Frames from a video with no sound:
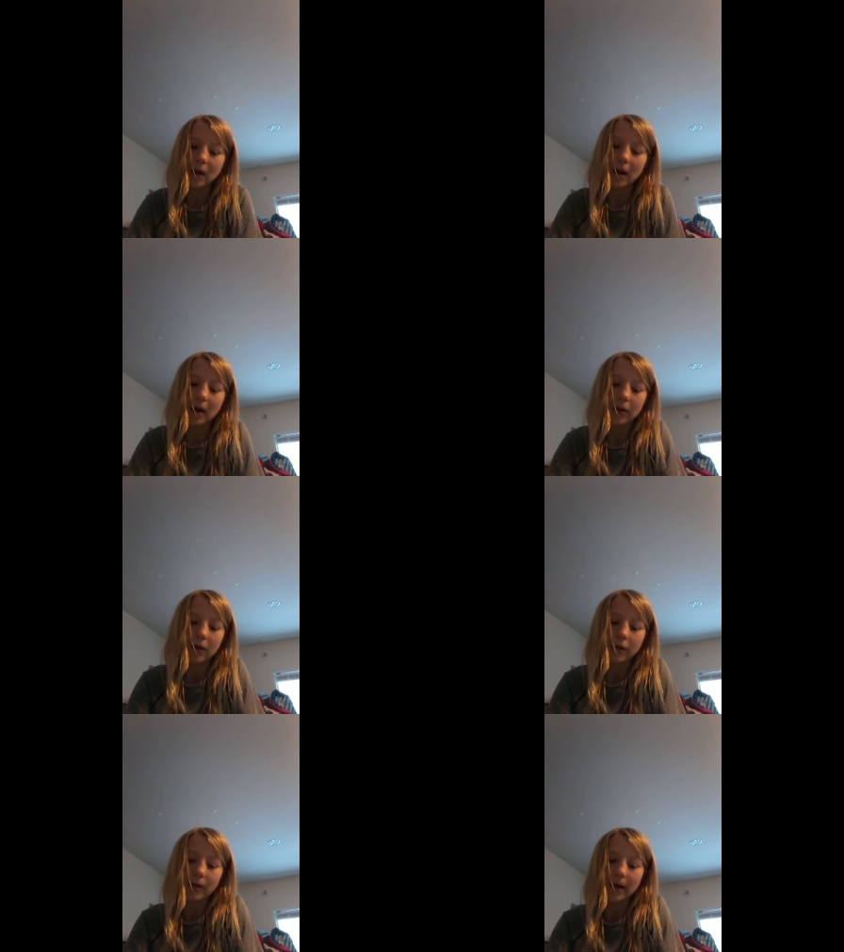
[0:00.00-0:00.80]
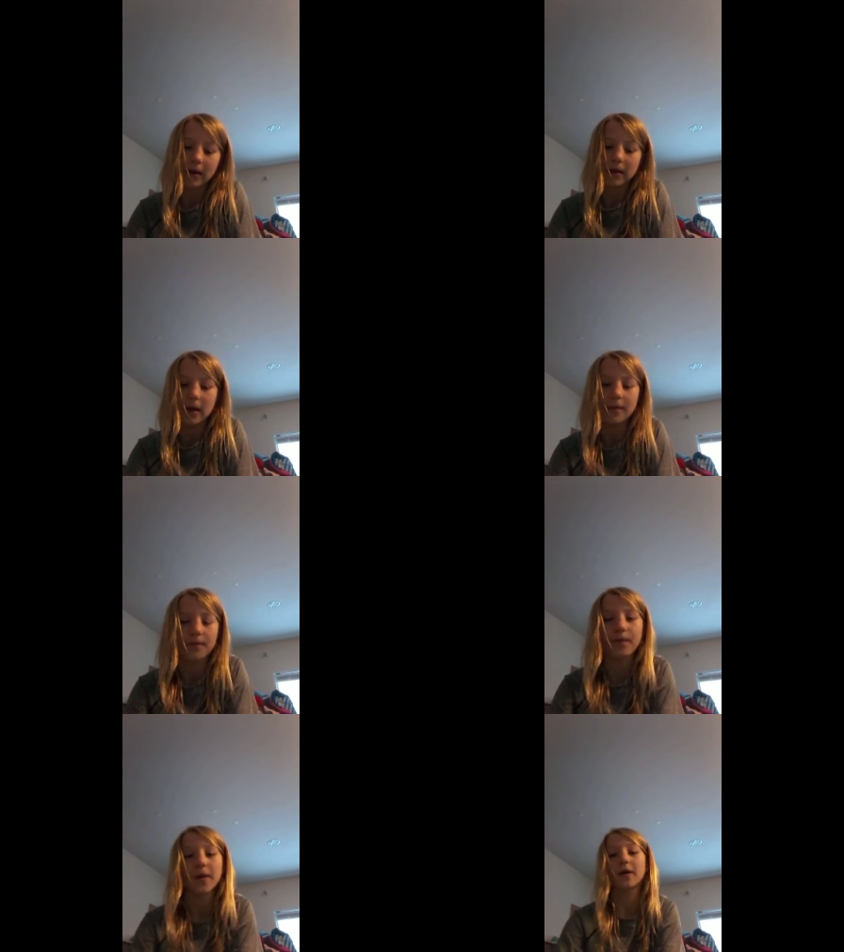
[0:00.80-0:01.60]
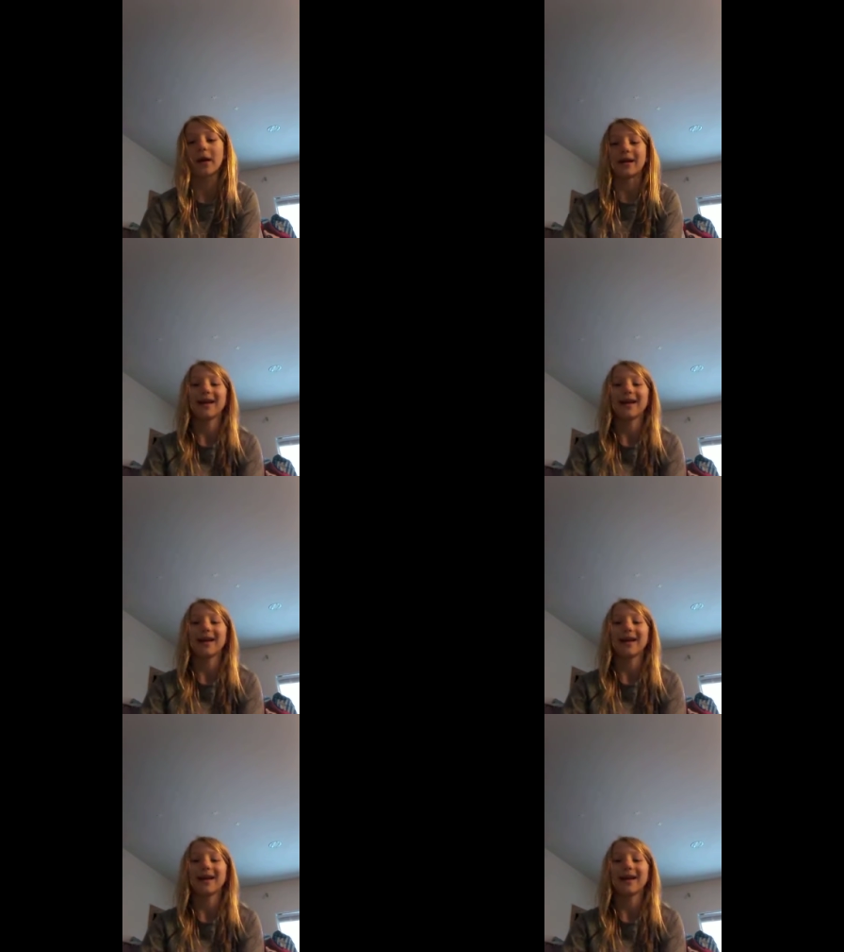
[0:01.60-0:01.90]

how you rated them. Okay,